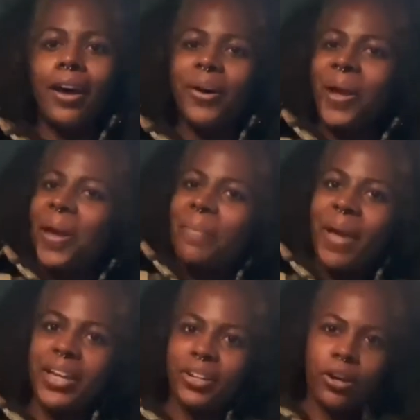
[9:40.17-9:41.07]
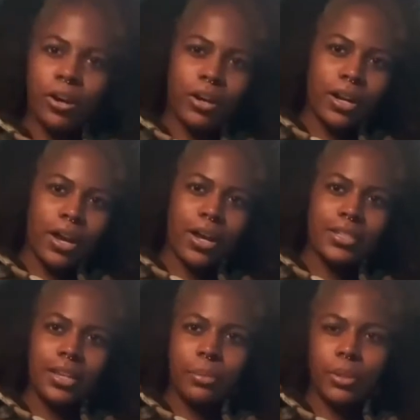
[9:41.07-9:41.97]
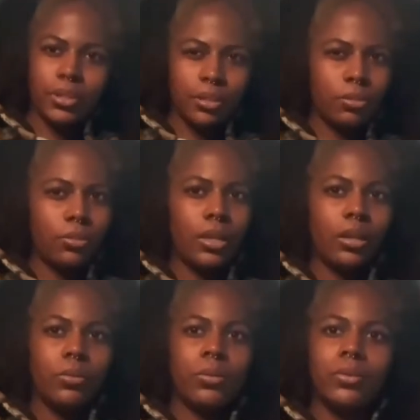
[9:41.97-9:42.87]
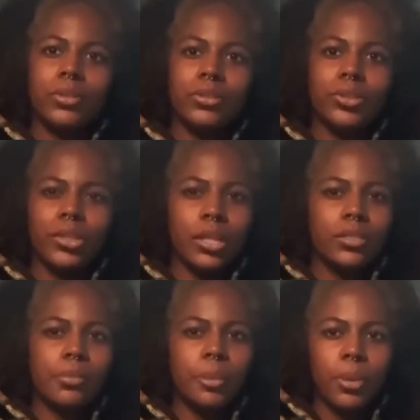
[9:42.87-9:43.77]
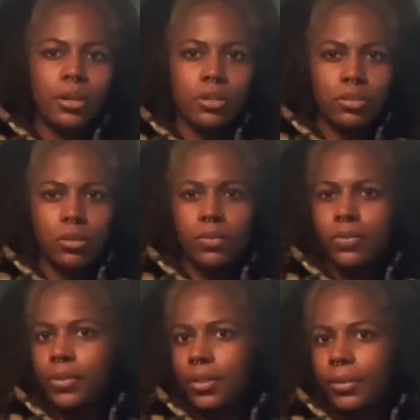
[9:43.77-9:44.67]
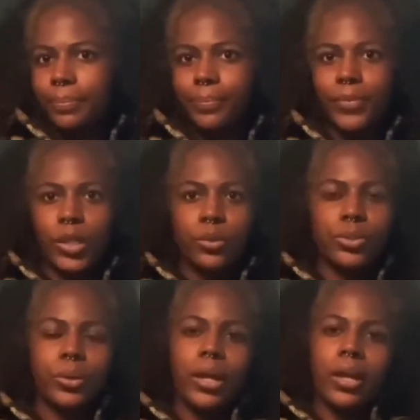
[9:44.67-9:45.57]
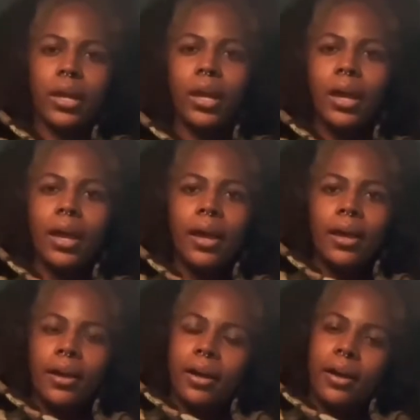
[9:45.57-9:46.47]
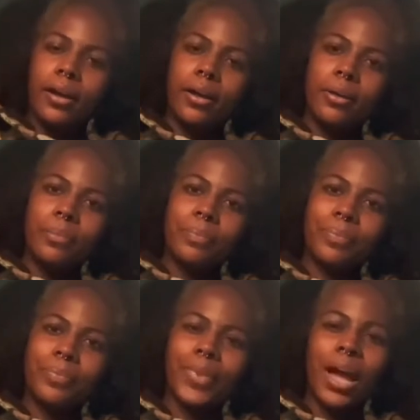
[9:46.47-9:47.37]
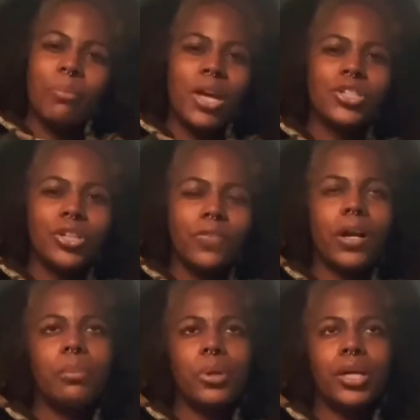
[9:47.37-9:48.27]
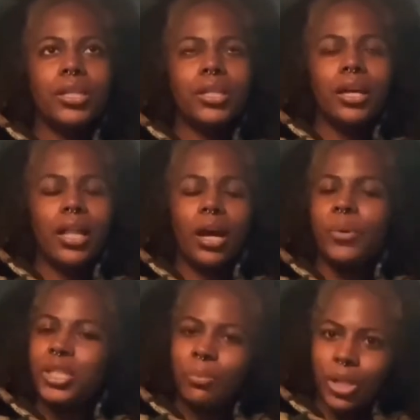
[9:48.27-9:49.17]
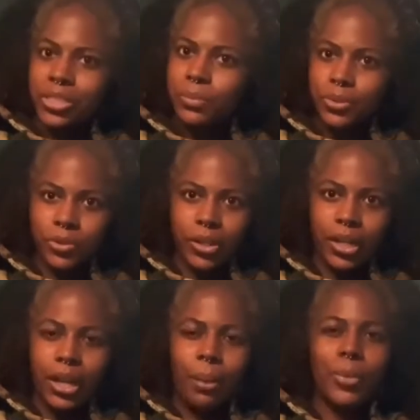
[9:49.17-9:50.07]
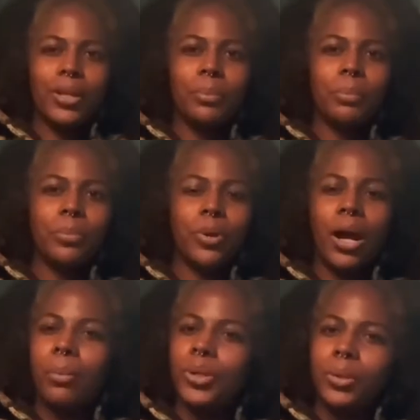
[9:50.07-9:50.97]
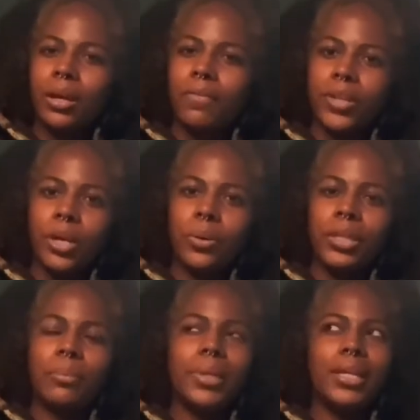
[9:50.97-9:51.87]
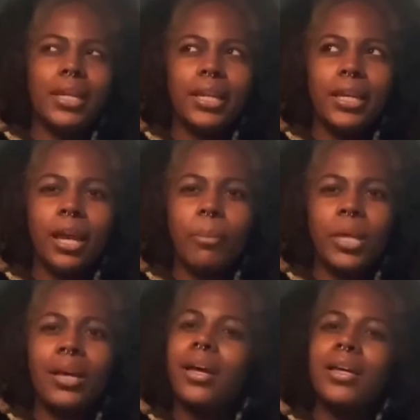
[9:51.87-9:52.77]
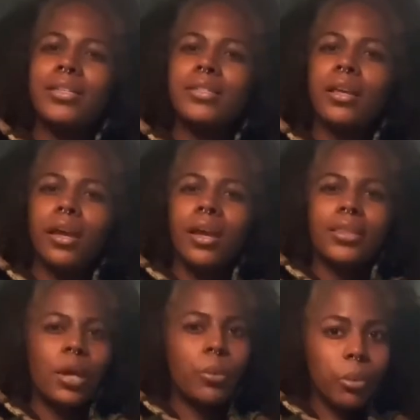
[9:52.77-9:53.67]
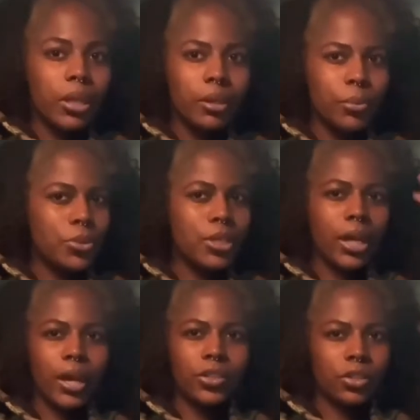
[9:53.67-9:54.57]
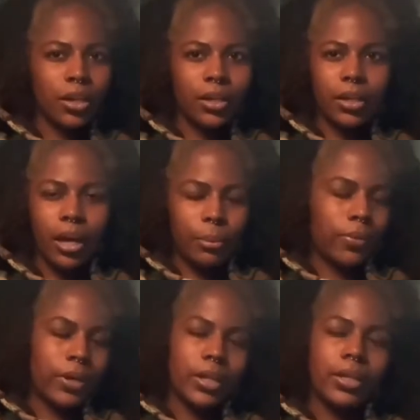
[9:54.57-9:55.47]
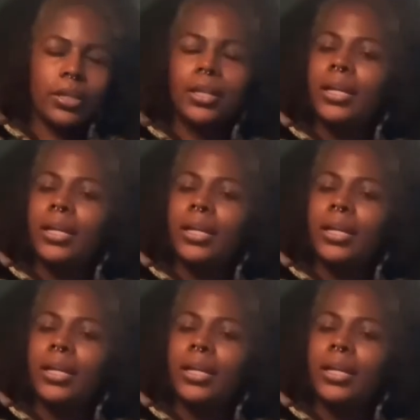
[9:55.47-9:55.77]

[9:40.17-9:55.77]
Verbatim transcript: okay back in the car guys i put the little light on so you can like see me better so hopefully it looks okay um i'm not sure if i can put like i went to brunch it was great i'm gonna probably do like a video in the beginning because they were playing music i ain't trying to get copyrighted